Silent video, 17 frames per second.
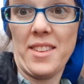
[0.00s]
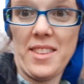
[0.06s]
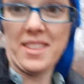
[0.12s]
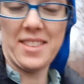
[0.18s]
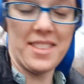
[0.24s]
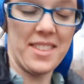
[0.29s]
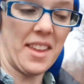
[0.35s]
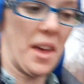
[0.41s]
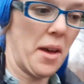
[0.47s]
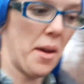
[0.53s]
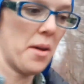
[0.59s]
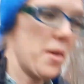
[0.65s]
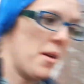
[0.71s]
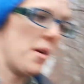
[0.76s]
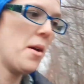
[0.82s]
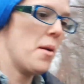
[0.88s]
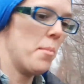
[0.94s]
this is a
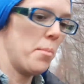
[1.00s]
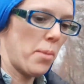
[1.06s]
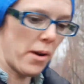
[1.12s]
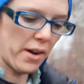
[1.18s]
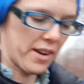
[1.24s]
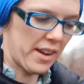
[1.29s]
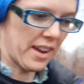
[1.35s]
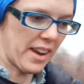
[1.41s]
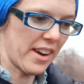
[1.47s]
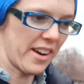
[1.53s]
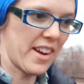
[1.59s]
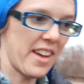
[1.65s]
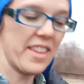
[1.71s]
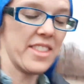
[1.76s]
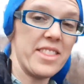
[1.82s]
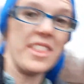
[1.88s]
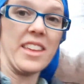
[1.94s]
parking
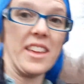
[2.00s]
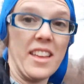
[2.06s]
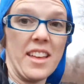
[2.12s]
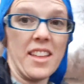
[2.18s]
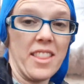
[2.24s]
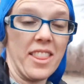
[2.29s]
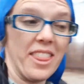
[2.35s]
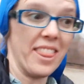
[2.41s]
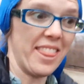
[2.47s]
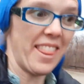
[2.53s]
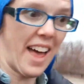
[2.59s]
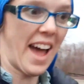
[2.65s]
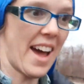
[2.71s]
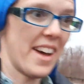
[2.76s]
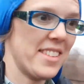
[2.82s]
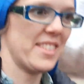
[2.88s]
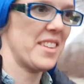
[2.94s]
area, the
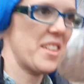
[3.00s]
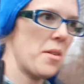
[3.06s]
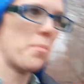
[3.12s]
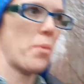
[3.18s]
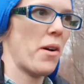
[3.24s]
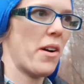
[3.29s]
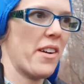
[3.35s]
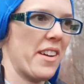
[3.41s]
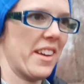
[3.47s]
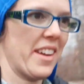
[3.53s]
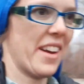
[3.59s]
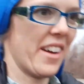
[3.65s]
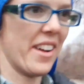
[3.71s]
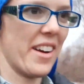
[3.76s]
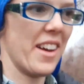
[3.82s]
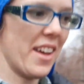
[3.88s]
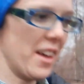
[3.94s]
last parking
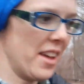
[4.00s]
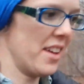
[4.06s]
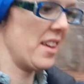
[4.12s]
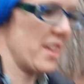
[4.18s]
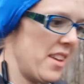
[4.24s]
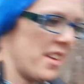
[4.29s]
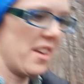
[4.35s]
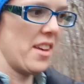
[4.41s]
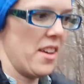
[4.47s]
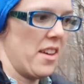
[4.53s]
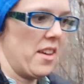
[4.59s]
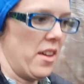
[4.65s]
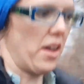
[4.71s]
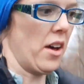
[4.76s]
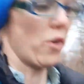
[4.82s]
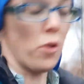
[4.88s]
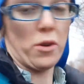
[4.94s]
area,
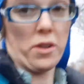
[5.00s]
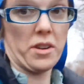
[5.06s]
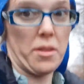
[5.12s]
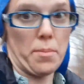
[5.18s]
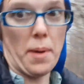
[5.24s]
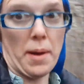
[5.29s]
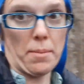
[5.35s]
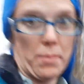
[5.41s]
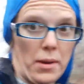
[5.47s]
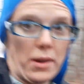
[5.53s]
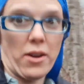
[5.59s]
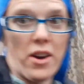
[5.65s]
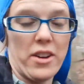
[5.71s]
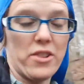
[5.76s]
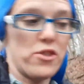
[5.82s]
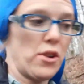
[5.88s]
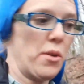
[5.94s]
according to the Benton
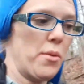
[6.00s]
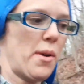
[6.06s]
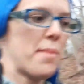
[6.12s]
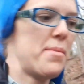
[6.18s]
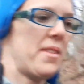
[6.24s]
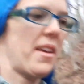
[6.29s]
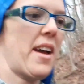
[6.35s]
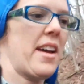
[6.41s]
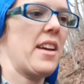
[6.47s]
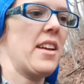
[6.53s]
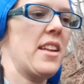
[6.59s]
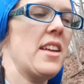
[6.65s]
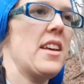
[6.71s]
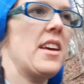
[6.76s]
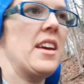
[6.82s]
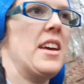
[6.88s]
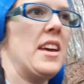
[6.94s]
Mackaye Trail website,
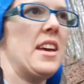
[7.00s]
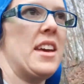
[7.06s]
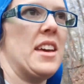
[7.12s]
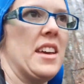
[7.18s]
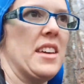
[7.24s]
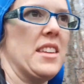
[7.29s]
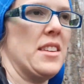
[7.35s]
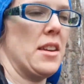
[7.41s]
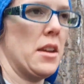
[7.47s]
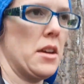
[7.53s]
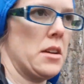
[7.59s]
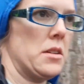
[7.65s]
in